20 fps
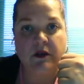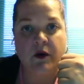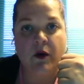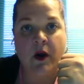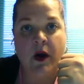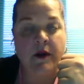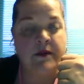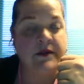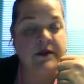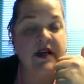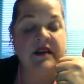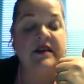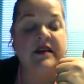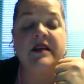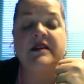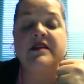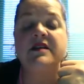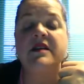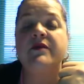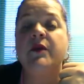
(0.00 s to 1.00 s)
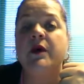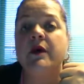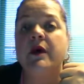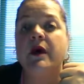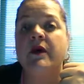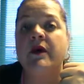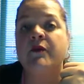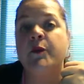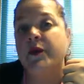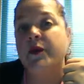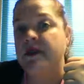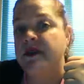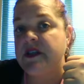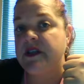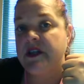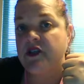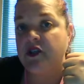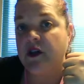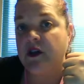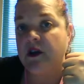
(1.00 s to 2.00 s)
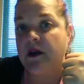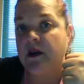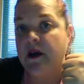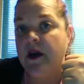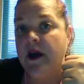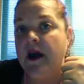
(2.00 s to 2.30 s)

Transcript: or 10 days of a procedure,